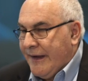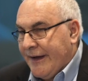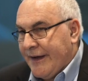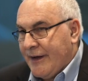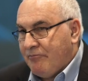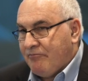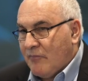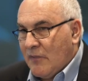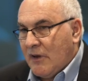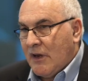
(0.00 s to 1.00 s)

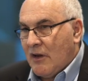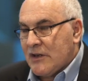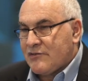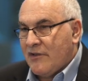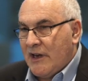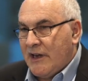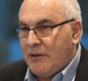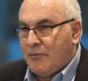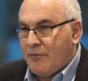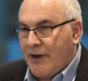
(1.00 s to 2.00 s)
Um, you know, it's
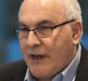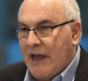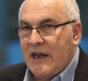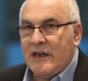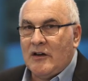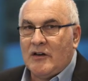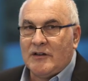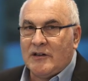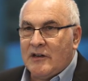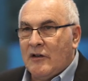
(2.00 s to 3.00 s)
really predicated
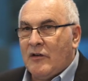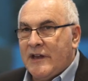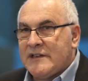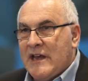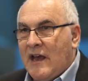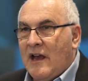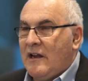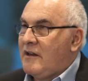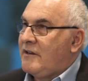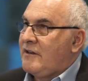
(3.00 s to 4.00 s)
on you know
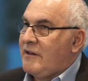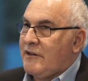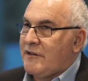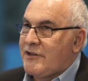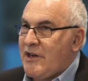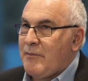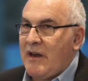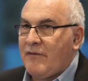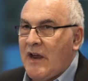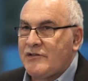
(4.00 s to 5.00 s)
Intel and you know the chip
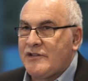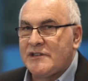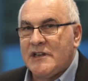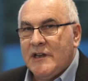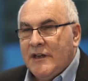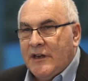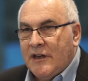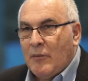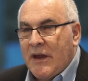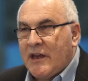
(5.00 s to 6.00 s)
manufacturers,
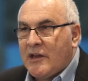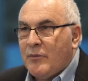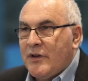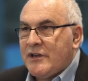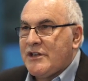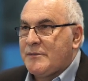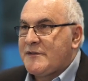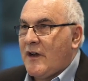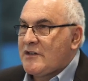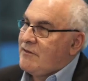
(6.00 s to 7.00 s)
you know, making computing
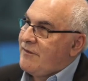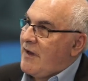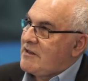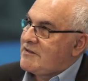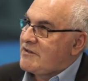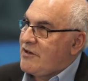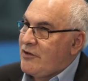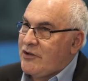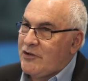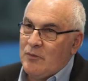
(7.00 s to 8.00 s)
chips faster and faster, so
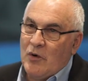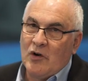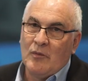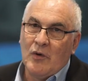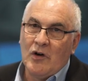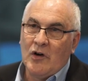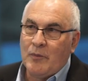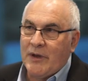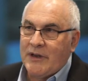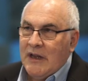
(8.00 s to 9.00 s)
you can do more and
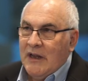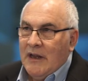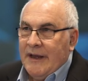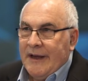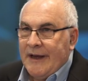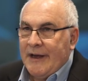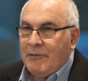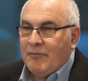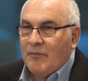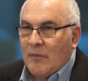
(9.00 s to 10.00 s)
more. But
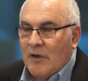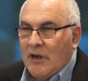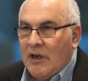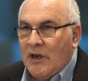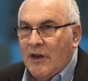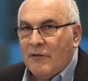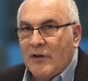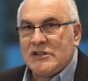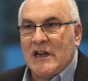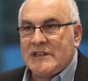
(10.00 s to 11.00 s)
um, you know,
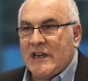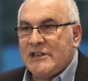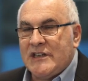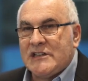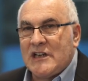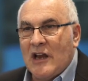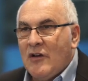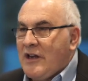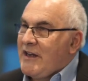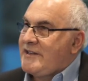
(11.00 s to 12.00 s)
virtualization is
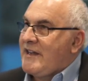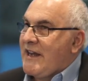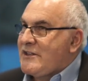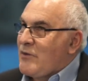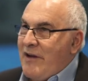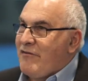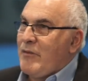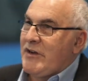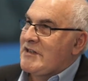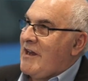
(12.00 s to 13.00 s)
slowly eating into
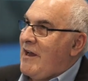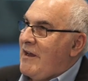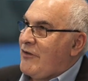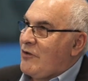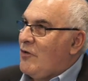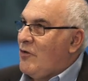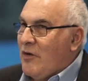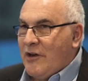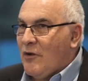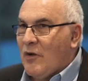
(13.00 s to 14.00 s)
everybody's life at all
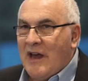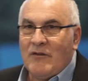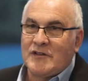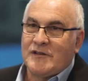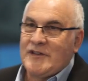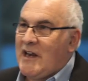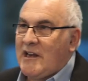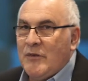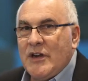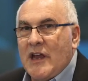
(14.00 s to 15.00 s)
in all levels of
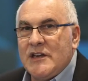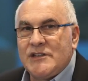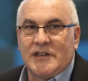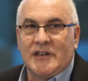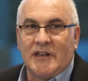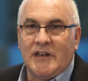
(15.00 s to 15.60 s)
telecommunication,